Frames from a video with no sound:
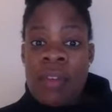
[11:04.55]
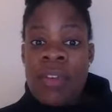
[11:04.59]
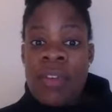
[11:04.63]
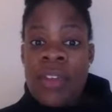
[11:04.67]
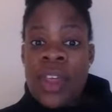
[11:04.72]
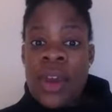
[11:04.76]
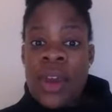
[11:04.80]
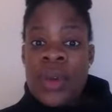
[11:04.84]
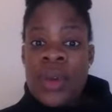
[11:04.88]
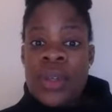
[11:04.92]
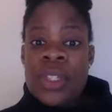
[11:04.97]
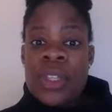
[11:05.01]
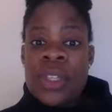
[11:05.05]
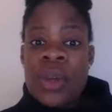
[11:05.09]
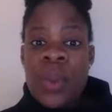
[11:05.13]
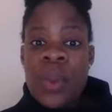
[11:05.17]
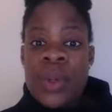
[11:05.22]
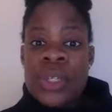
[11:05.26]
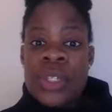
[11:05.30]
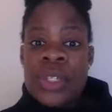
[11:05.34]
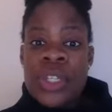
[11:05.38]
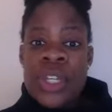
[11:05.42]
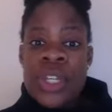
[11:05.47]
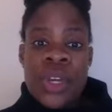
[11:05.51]
for those that
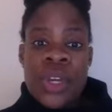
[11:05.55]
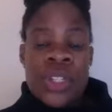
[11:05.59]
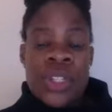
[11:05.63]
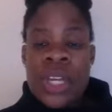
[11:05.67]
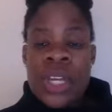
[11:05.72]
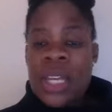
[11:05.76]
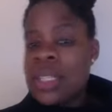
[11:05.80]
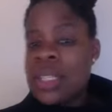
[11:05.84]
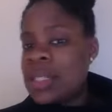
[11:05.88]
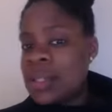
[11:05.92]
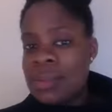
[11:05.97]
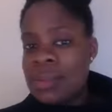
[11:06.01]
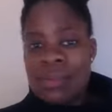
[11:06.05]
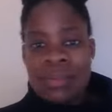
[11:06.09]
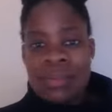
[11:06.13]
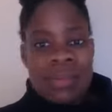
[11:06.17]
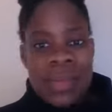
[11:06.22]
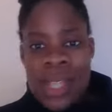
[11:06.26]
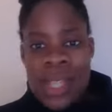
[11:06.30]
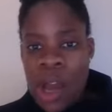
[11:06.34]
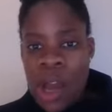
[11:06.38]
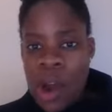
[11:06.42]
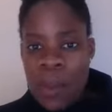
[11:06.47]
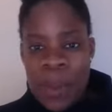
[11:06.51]
want to just
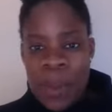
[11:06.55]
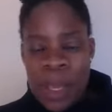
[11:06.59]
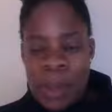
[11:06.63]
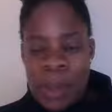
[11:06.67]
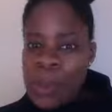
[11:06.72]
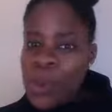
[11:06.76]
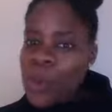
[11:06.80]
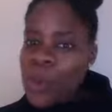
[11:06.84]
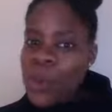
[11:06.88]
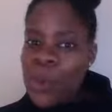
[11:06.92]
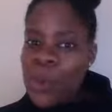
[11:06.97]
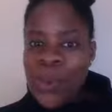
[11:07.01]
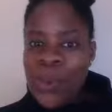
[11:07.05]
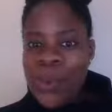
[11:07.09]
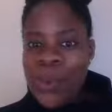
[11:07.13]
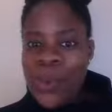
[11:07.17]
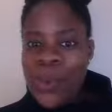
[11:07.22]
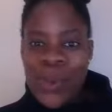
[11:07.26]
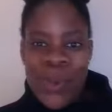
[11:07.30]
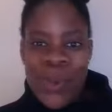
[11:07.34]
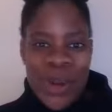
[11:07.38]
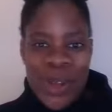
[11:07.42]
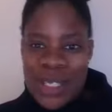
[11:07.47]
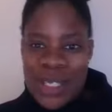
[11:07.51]
tell people
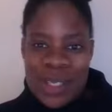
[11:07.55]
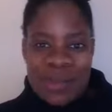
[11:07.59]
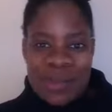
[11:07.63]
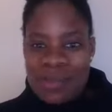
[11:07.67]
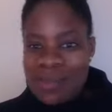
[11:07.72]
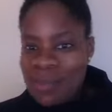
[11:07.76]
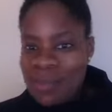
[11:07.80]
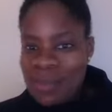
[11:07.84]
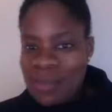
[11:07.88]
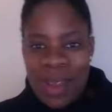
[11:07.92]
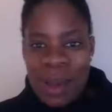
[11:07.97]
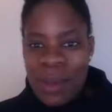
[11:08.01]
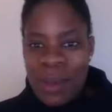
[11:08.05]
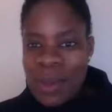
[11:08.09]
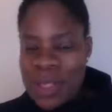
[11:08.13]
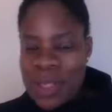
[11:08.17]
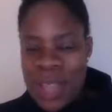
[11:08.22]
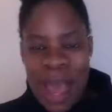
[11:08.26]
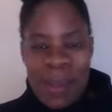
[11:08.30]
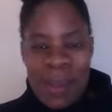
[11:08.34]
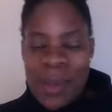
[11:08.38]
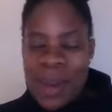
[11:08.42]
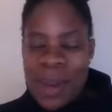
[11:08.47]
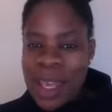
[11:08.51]
what's
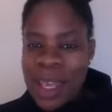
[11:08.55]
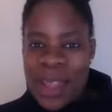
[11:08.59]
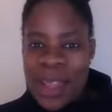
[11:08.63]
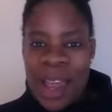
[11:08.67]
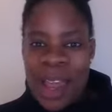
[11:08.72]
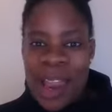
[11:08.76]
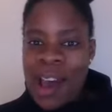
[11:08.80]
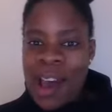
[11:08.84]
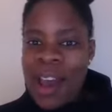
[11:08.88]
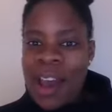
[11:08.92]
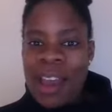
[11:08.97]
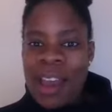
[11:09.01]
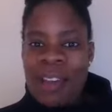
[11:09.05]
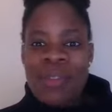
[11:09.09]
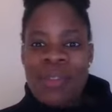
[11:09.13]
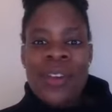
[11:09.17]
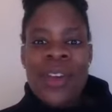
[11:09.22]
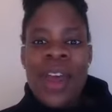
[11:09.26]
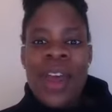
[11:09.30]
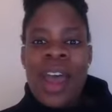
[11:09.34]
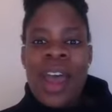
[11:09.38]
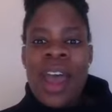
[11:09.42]
happening in their life,